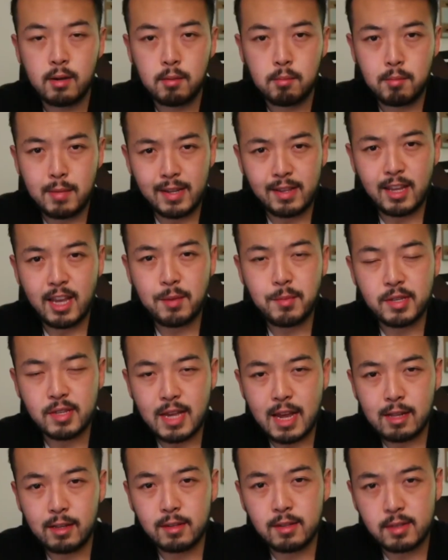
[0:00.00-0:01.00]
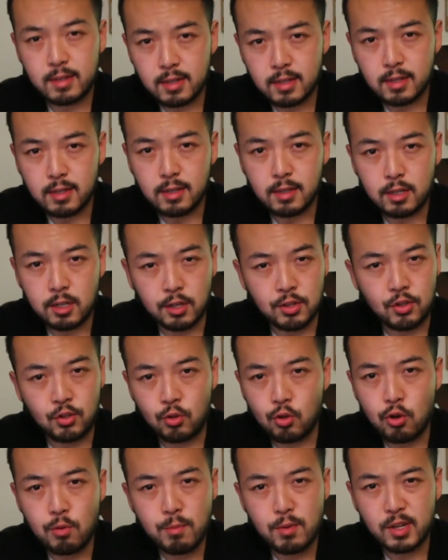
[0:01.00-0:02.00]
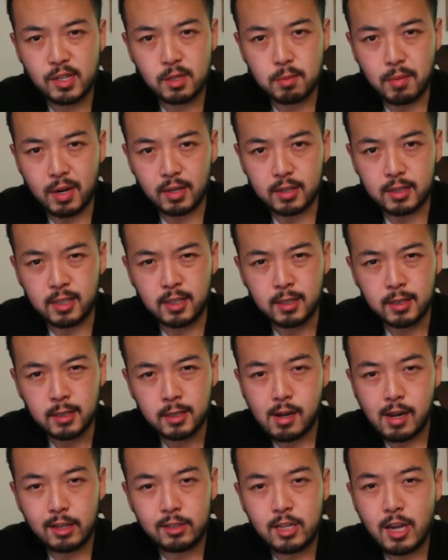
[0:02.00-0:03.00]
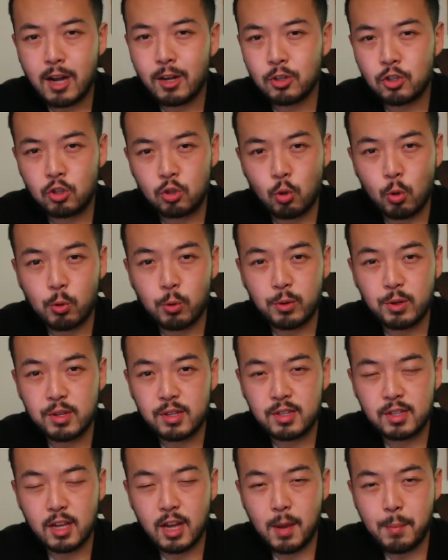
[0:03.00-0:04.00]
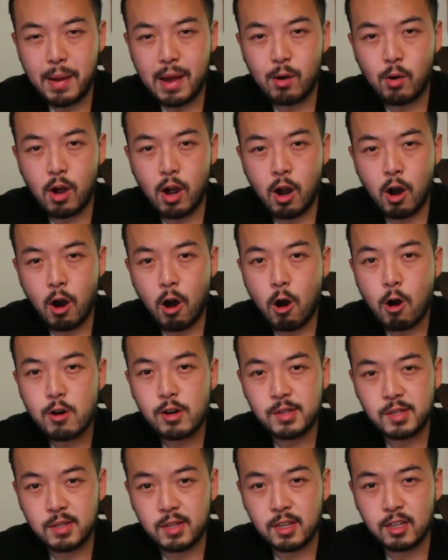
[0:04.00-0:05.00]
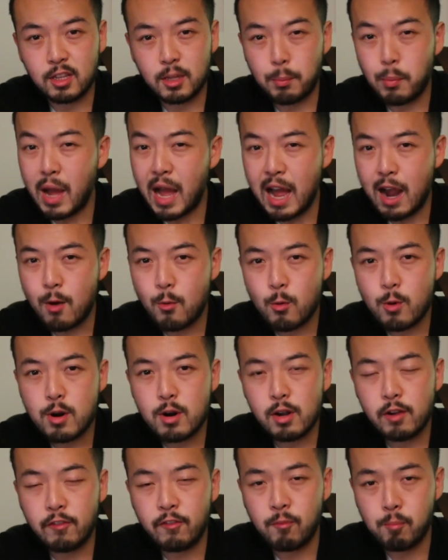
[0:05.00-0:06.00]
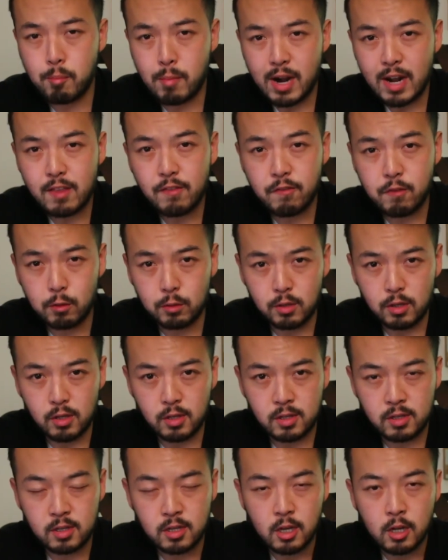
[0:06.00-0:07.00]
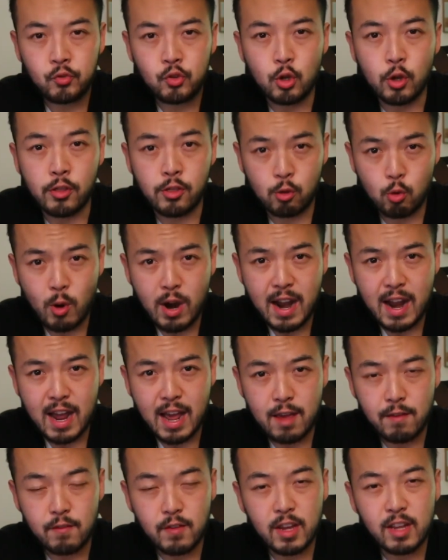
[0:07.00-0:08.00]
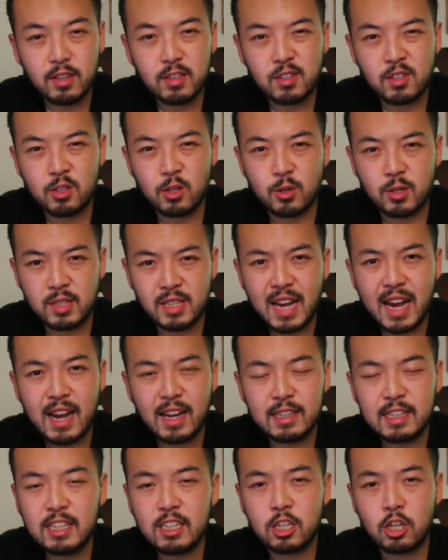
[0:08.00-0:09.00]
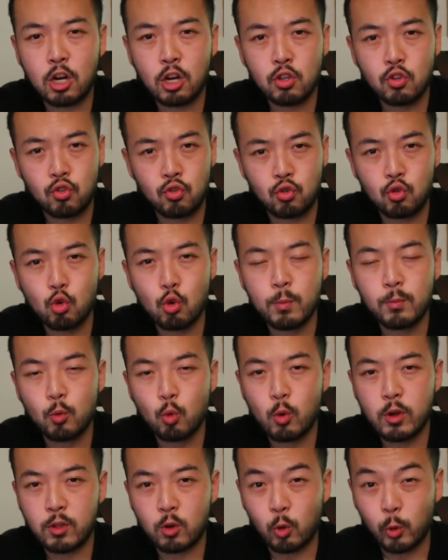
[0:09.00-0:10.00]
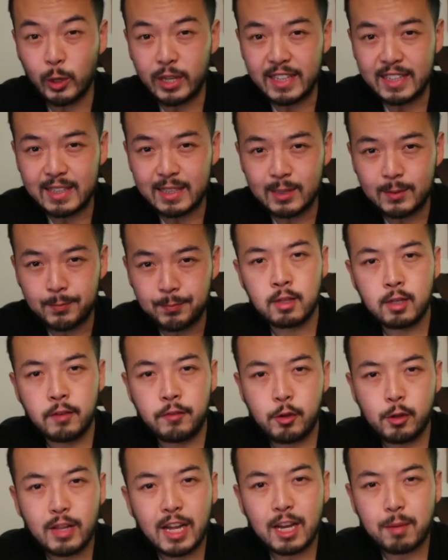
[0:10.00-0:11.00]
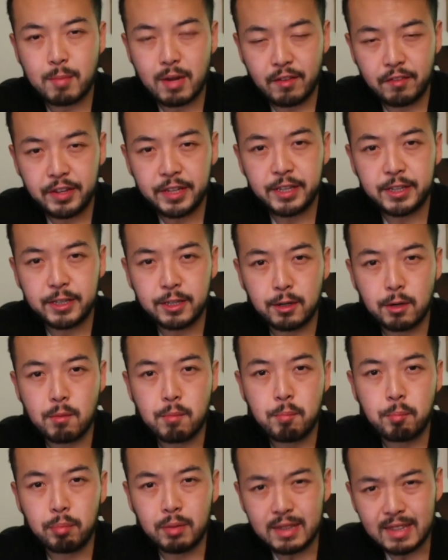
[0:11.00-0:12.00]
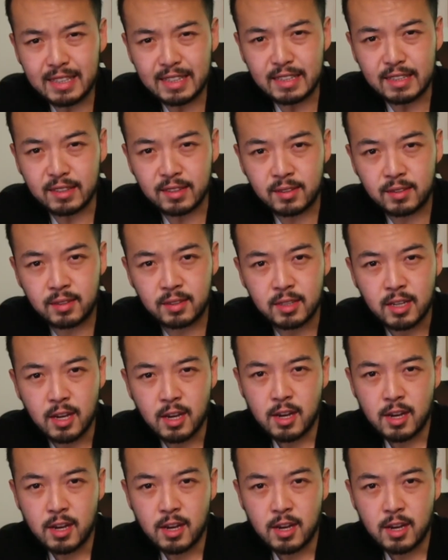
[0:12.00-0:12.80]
My name is Alan Z, Consumerist Monk. I tell stories about harnessing the power of mindfulness to thrive in a society consumed with greed. If you like my video, please